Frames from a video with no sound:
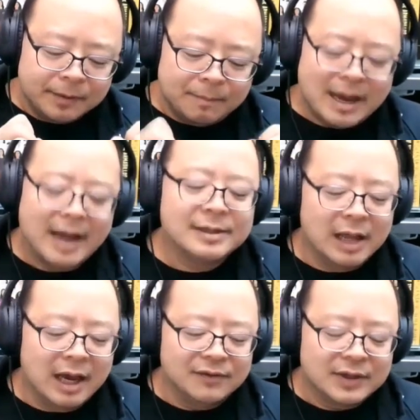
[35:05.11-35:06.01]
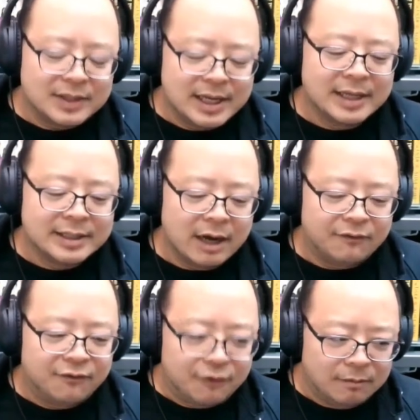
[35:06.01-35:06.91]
Past Lives stands out for